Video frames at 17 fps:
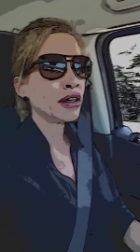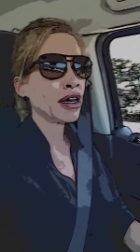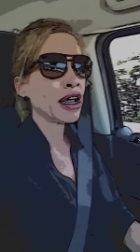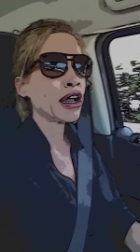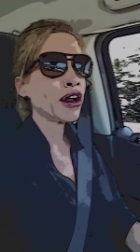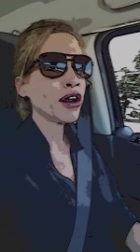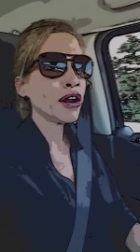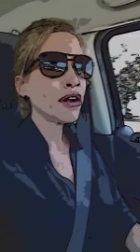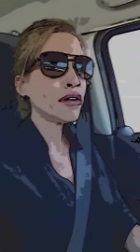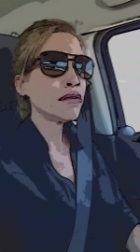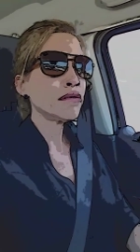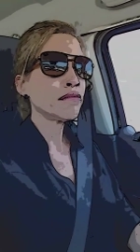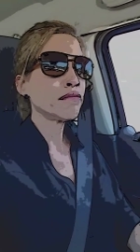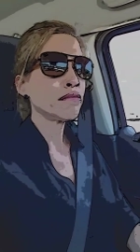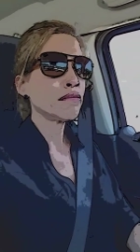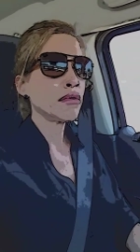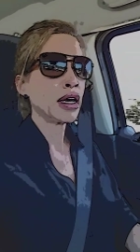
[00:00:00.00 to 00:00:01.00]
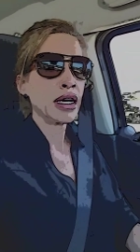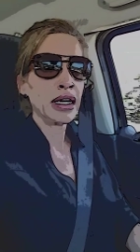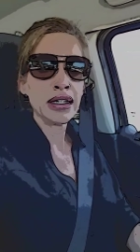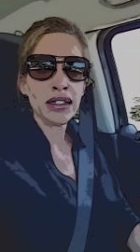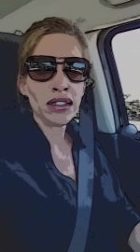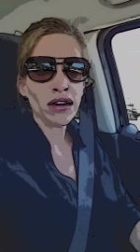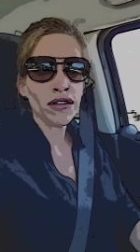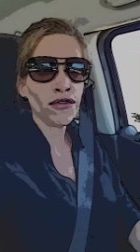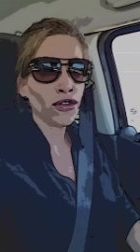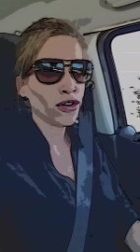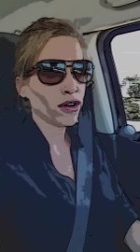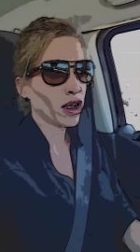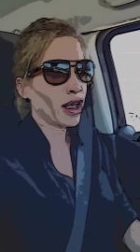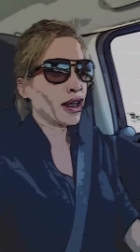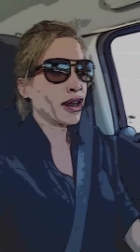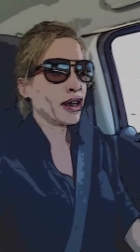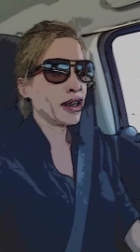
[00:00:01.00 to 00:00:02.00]
there is a
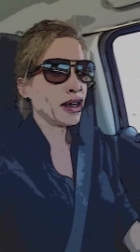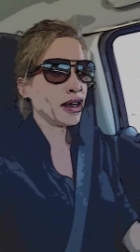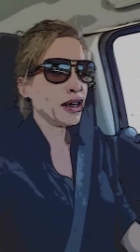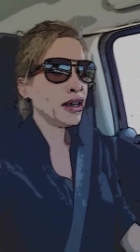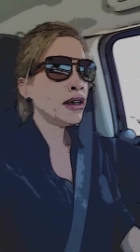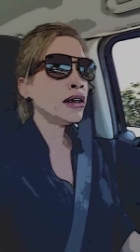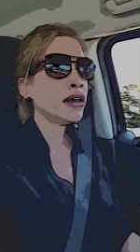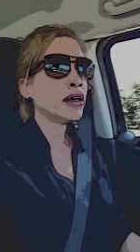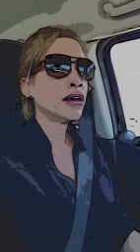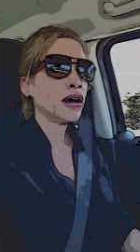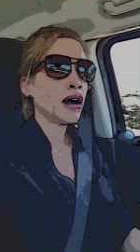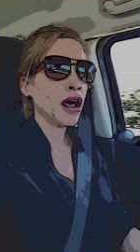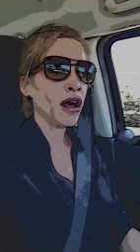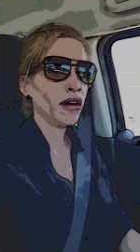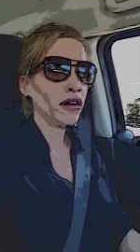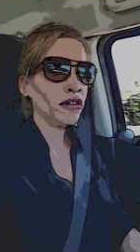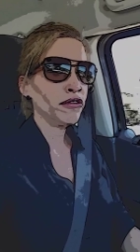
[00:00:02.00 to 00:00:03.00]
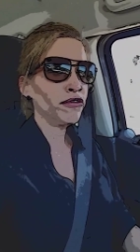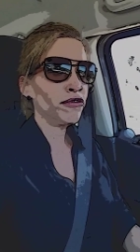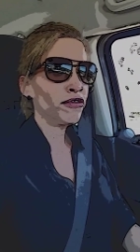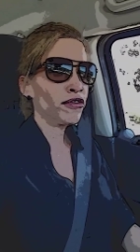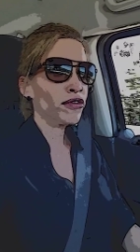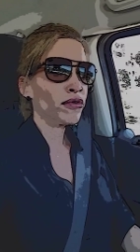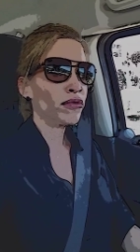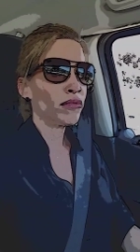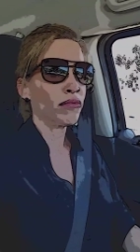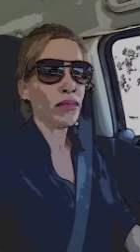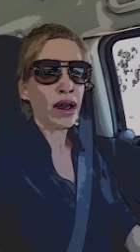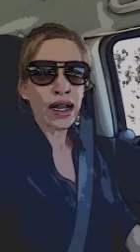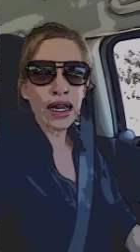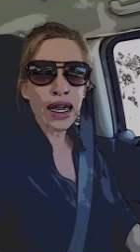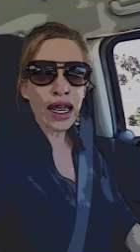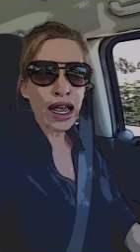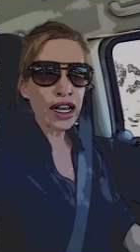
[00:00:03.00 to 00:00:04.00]
variety of
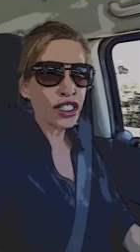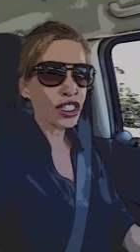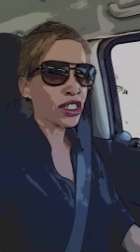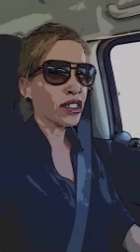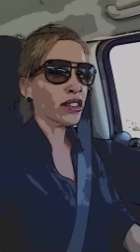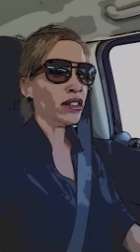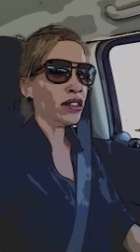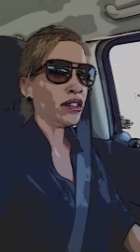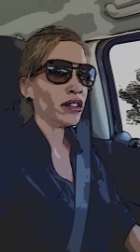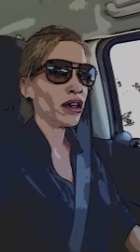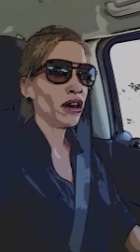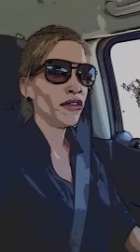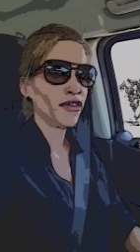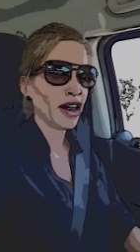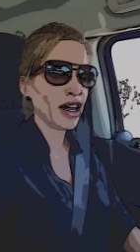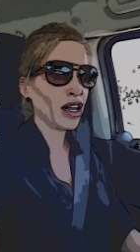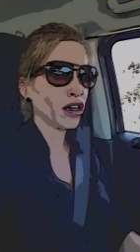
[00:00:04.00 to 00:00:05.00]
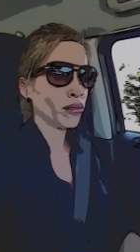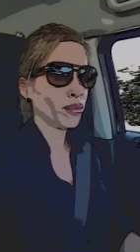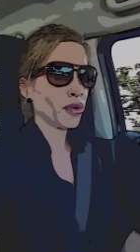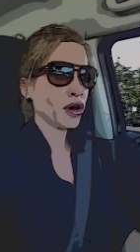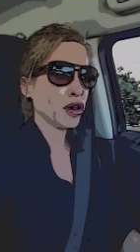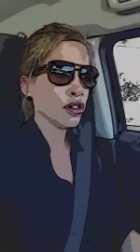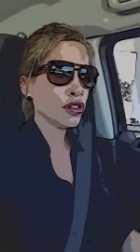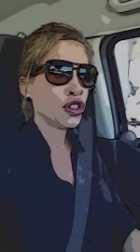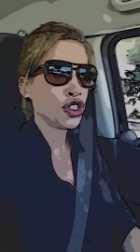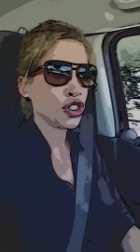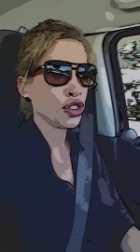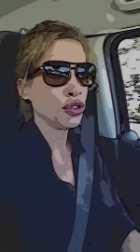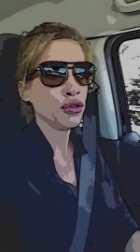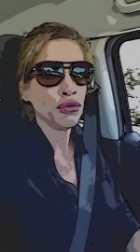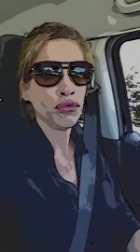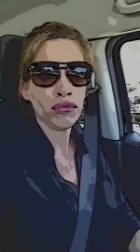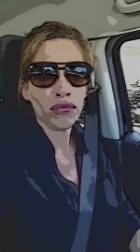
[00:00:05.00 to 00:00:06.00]
medications available
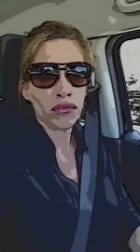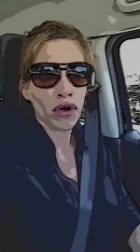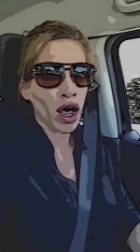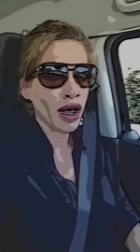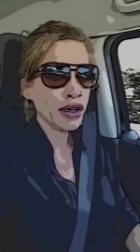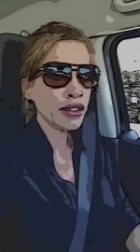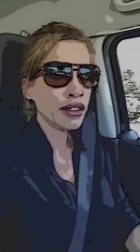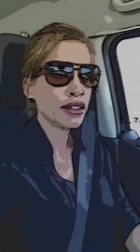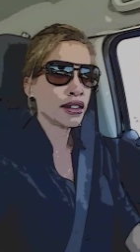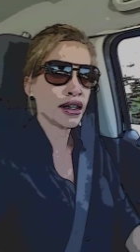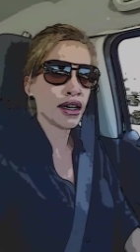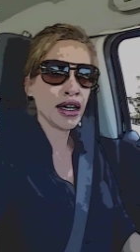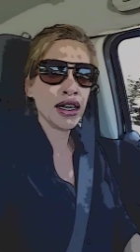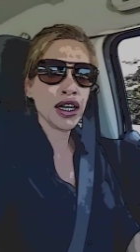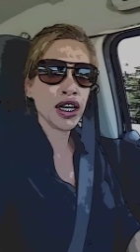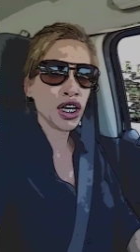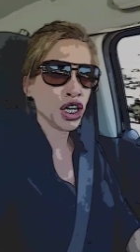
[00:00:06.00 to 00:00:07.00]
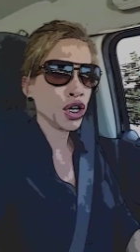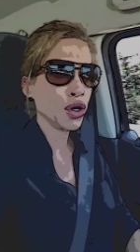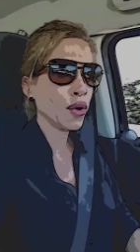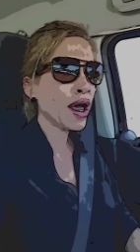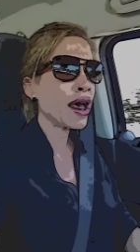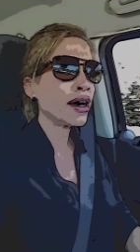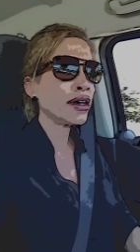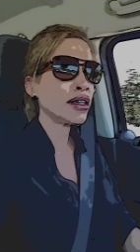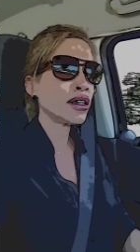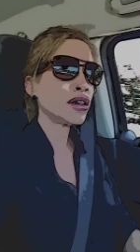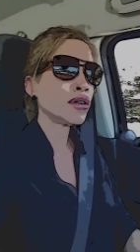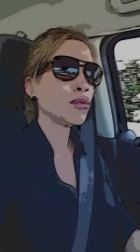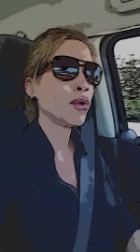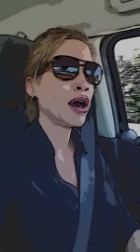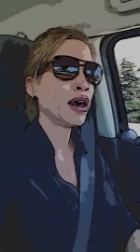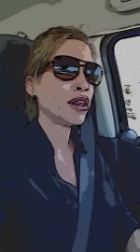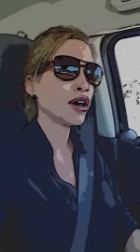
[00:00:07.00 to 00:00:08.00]
to us in the U.S.,
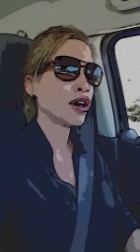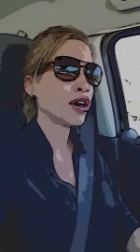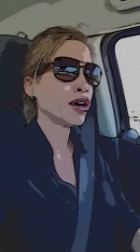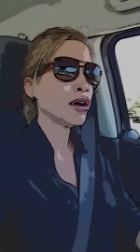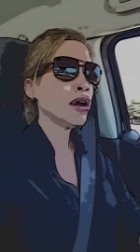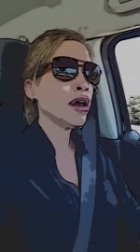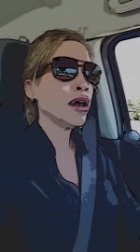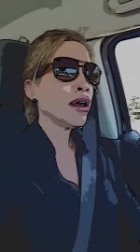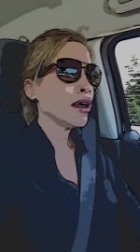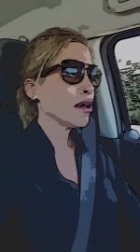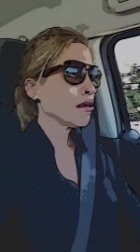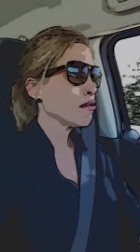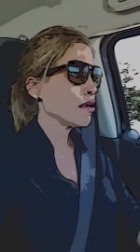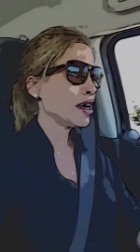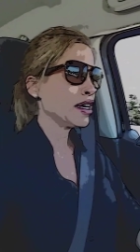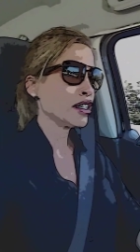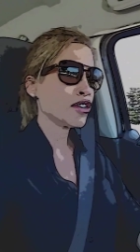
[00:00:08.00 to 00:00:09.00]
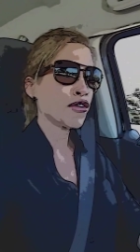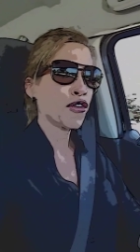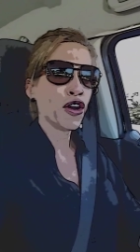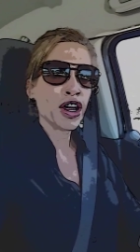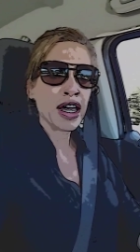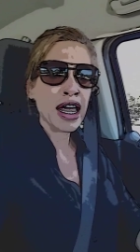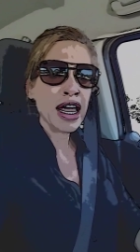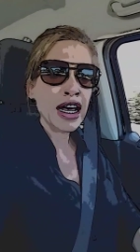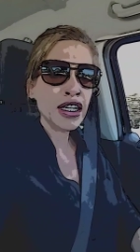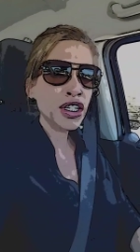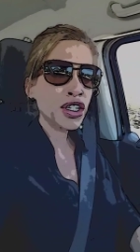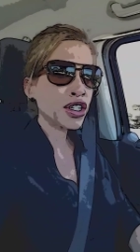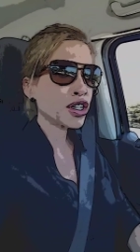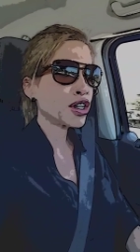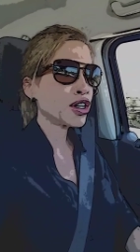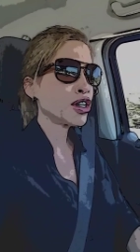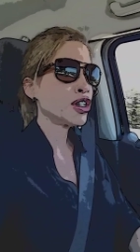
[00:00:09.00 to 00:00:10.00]
whether it's for
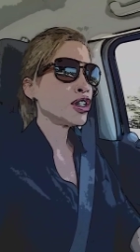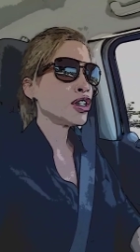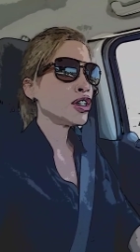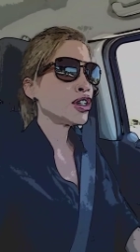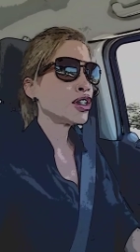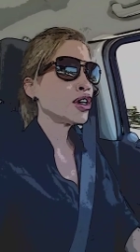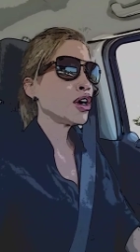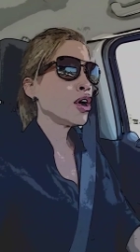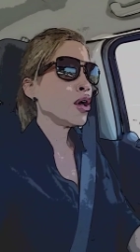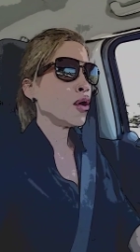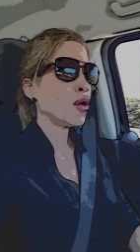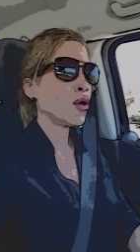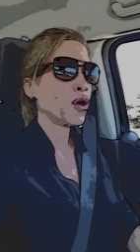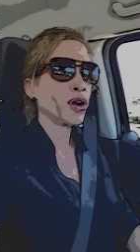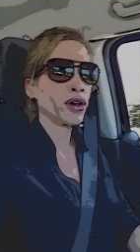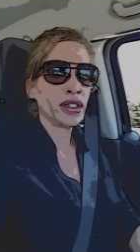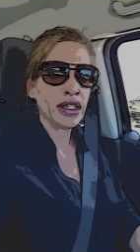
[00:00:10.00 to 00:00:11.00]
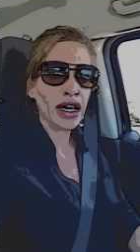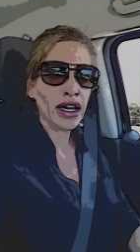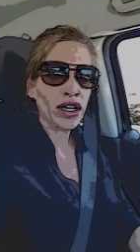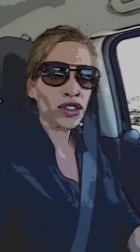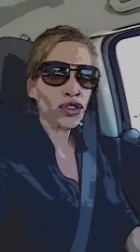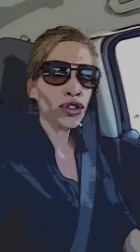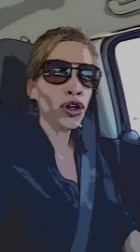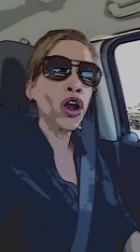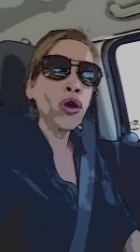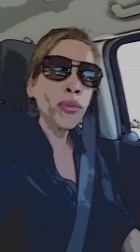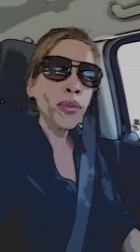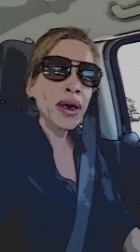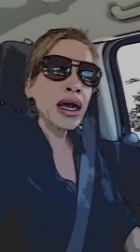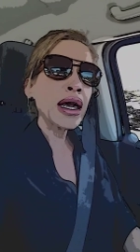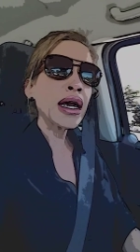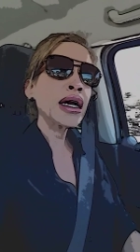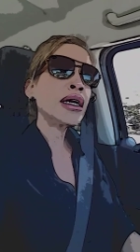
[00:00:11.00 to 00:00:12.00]
cancers or
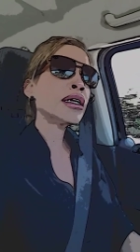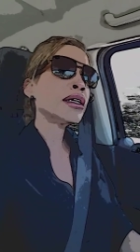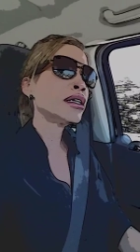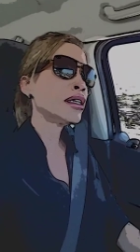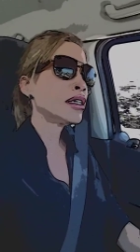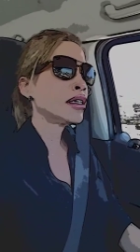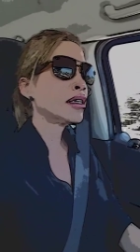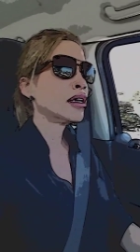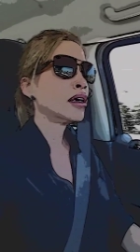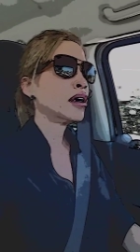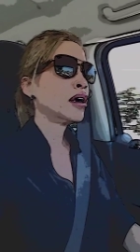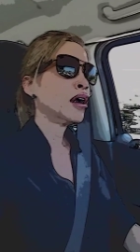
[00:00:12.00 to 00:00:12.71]
psychotropics